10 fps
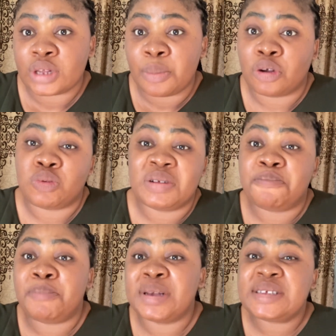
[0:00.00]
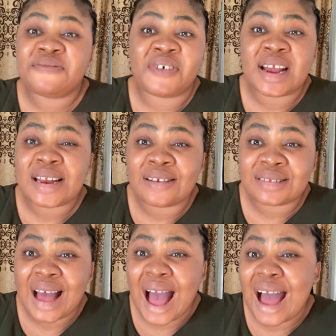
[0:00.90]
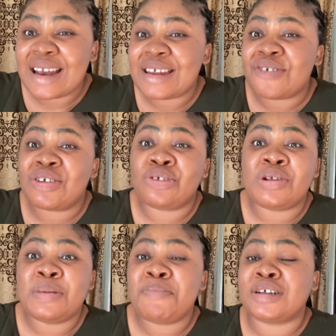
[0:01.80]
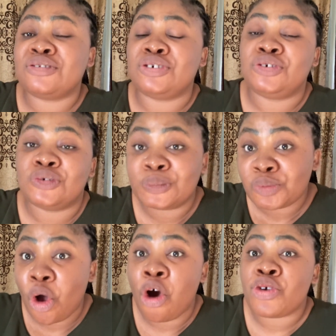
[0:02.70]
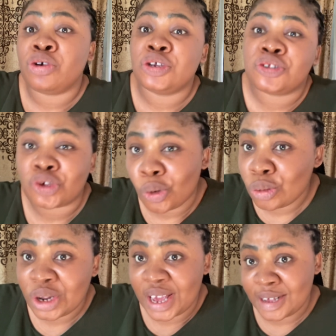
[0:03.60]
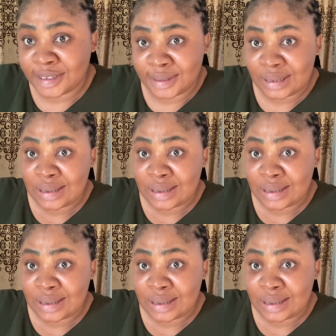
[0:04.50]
Because when the person finds out and he return it back to you, or is your own case,